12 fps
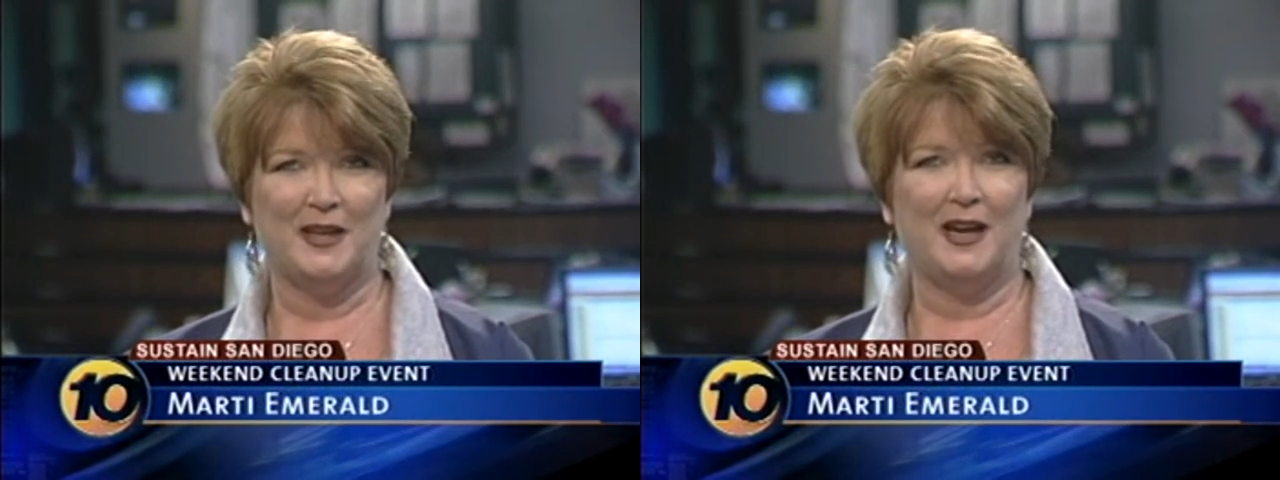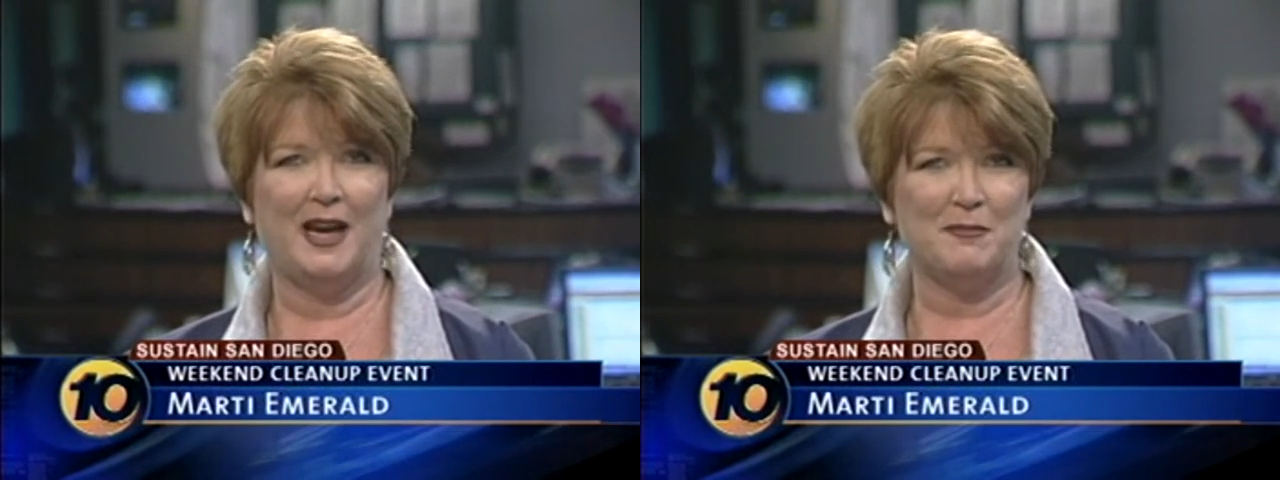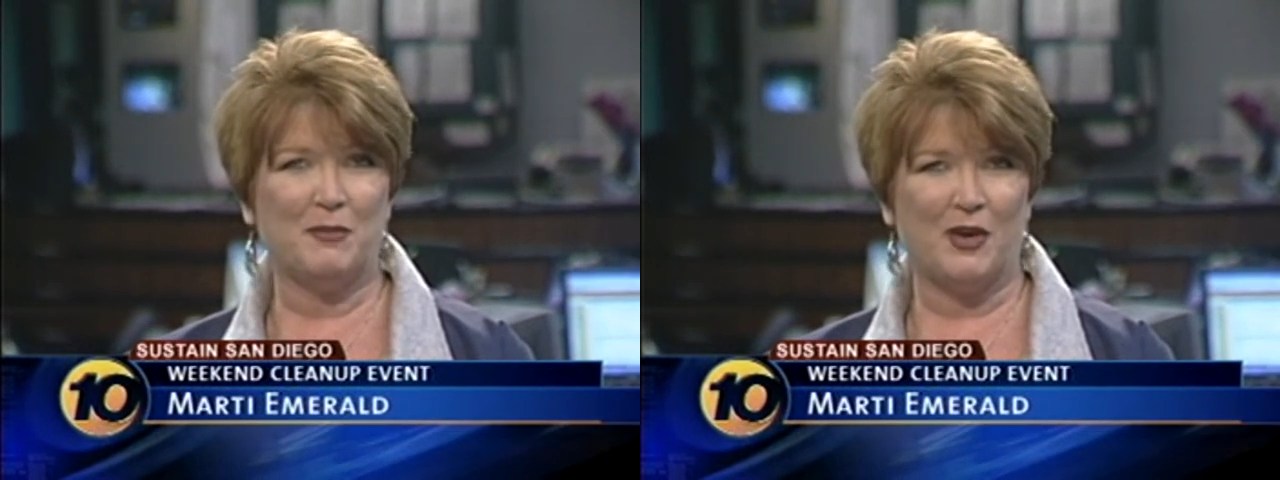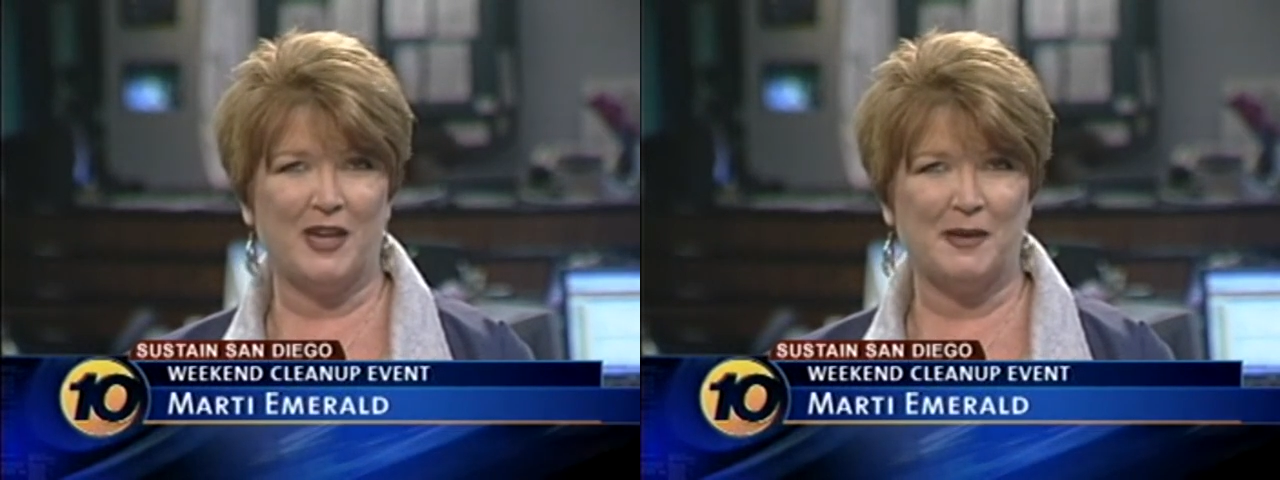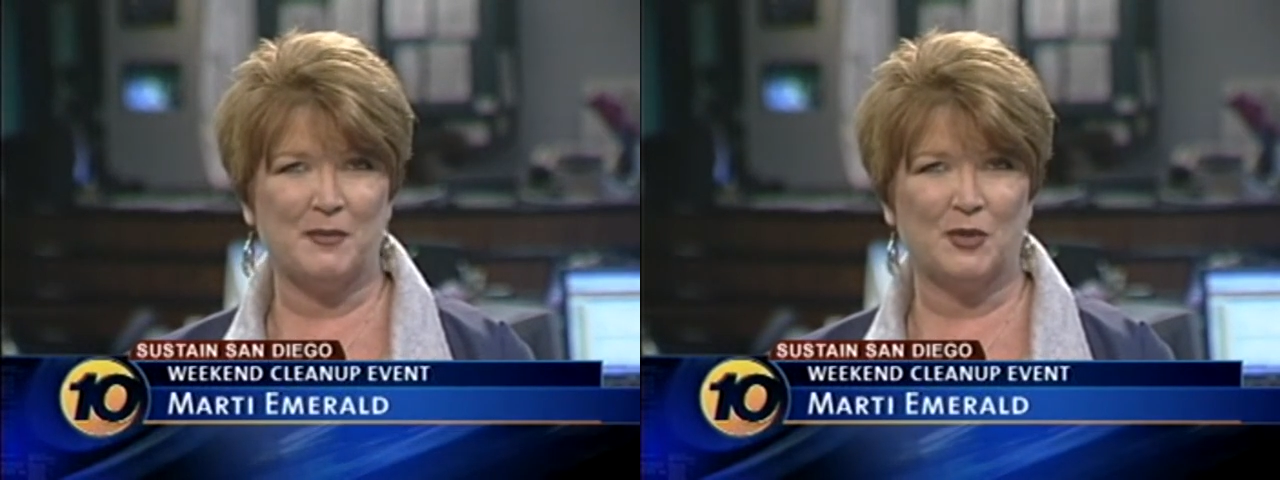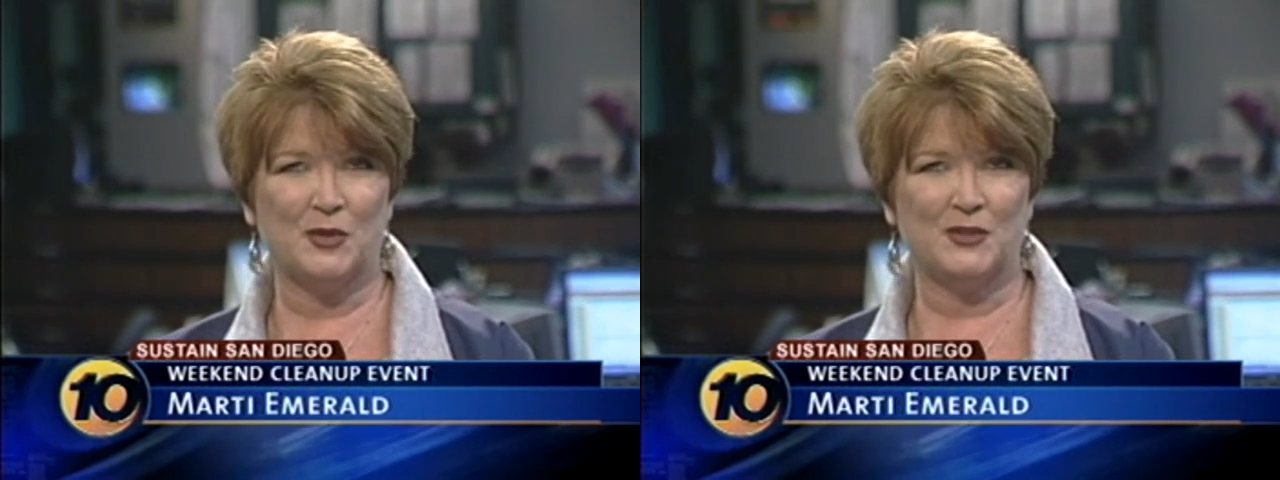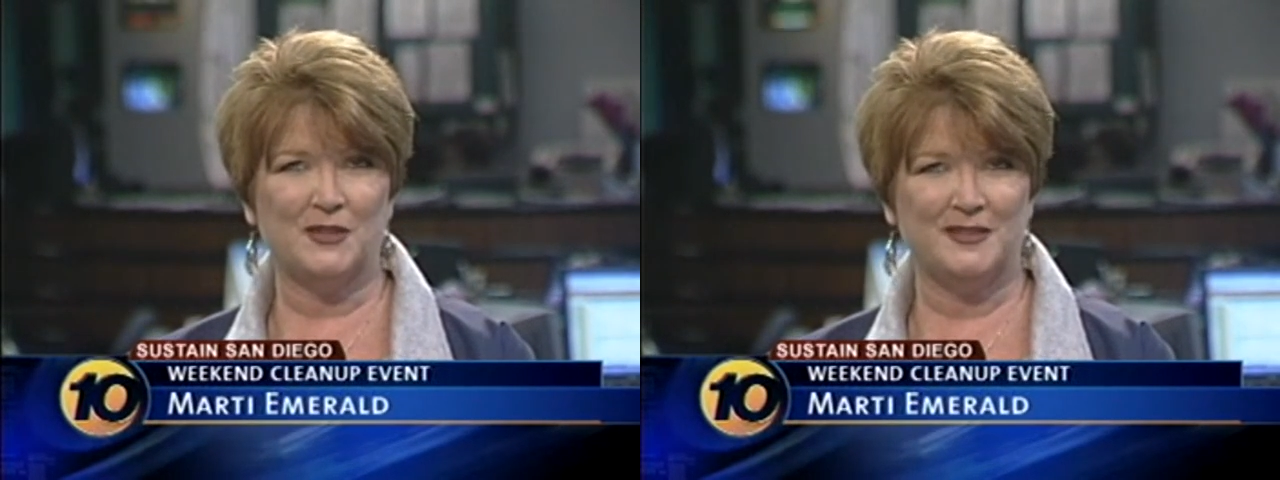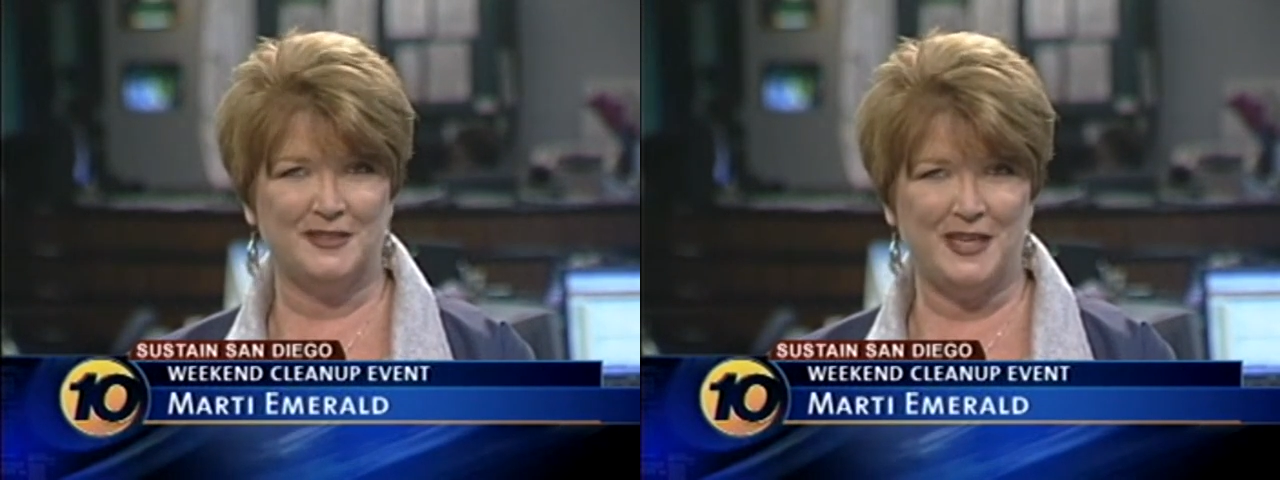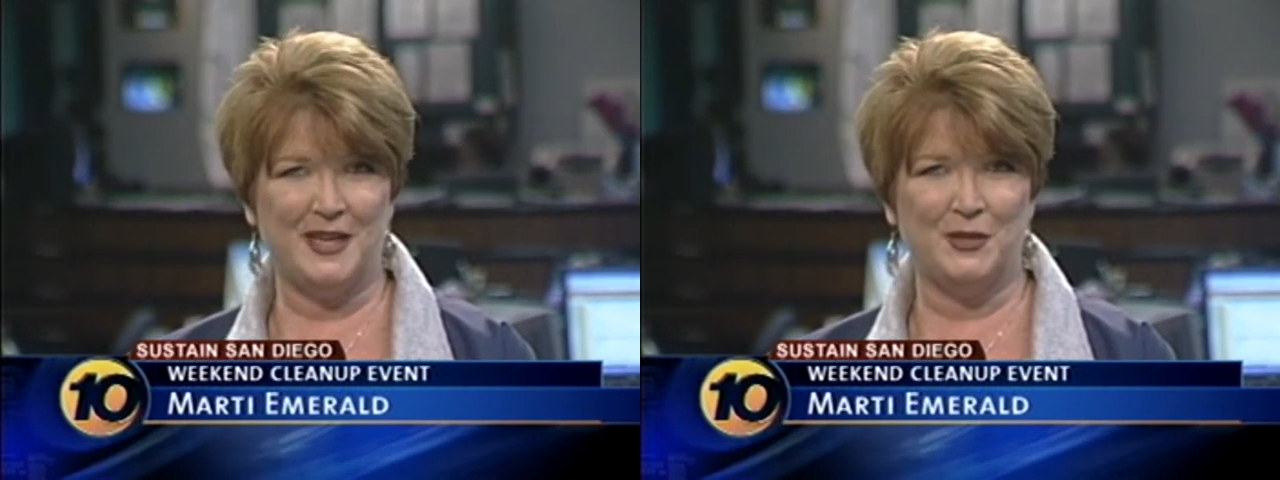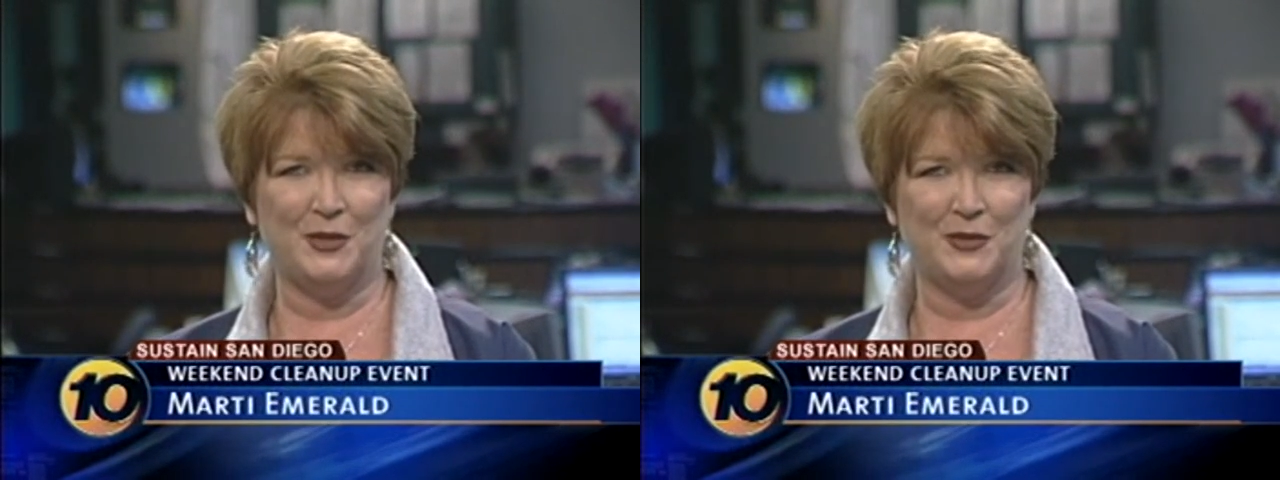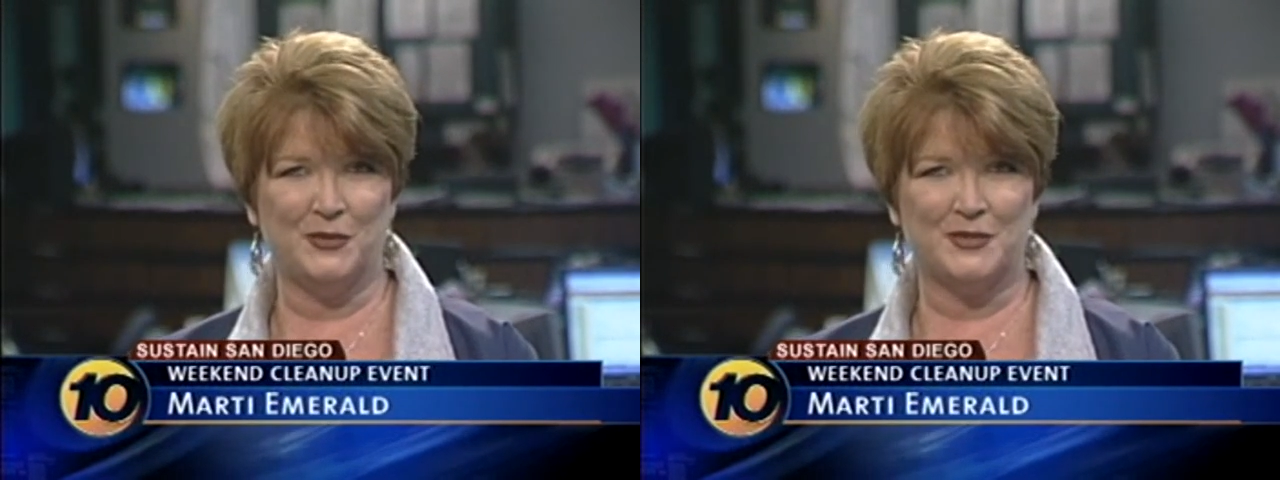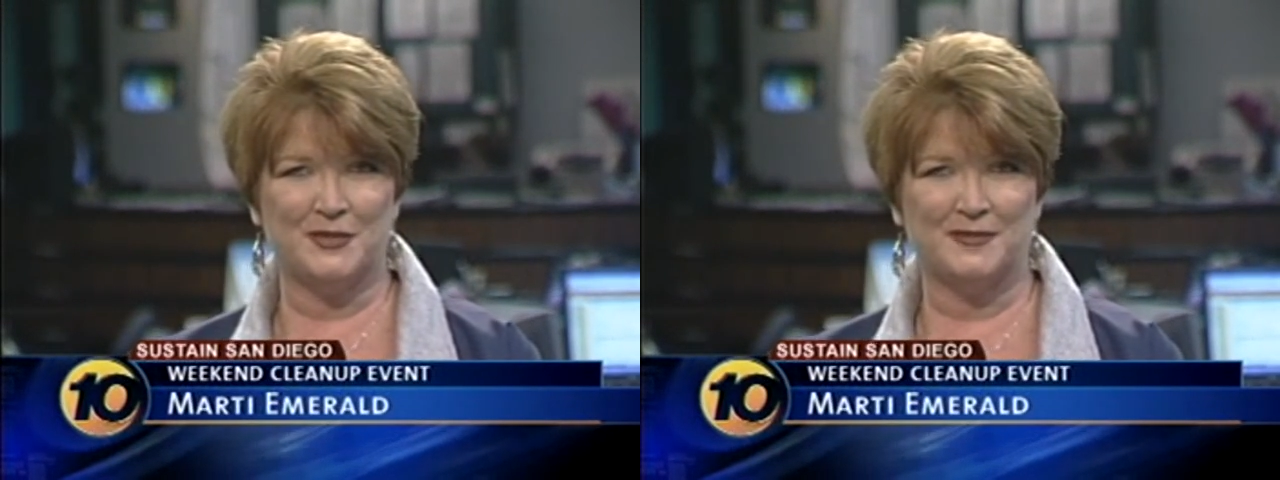I'm Marty Emerald, 10 News.